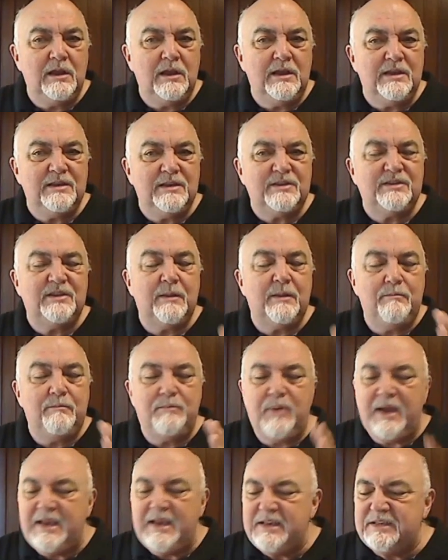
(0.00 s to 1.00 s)
is the
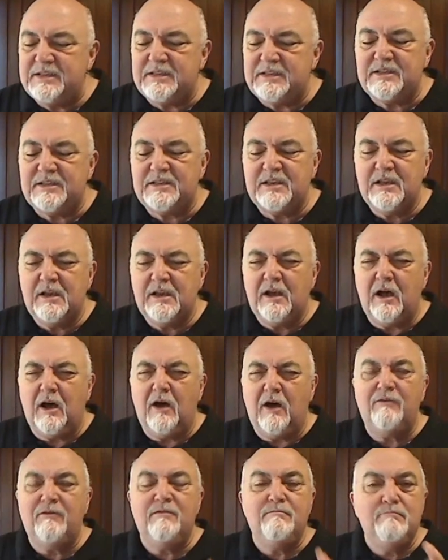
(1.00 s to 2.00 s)
basis
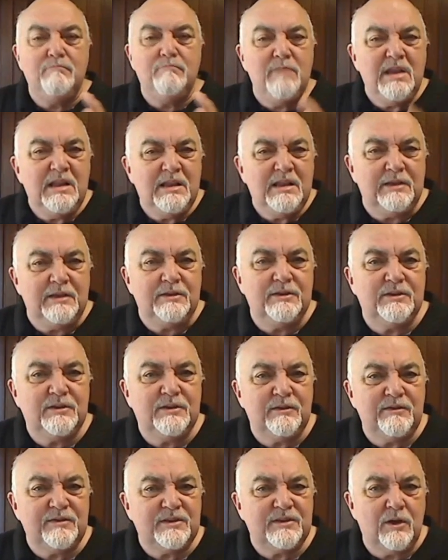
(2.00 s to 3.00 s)
of millions
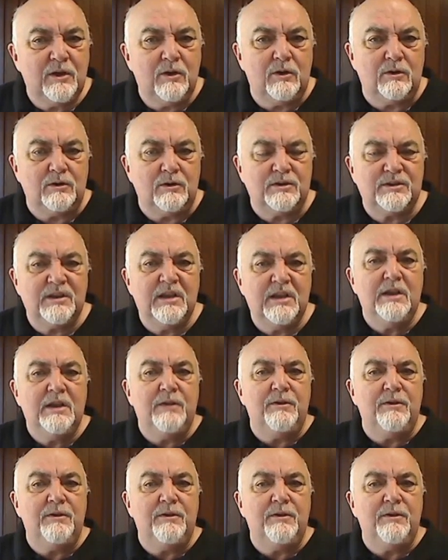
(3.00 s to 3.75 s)
of songs.